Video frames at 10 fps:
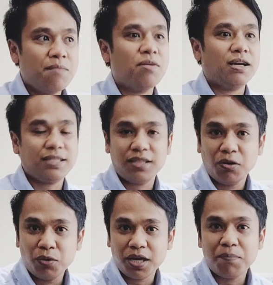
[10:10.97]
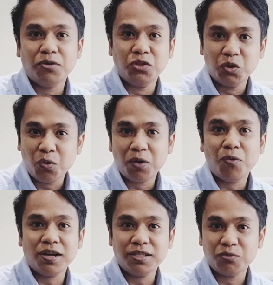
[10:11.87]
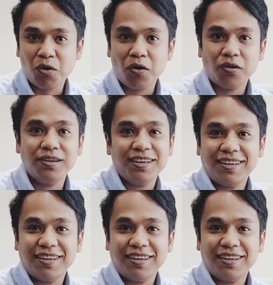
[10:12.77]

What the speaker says: but still we keep on doing what is wrong.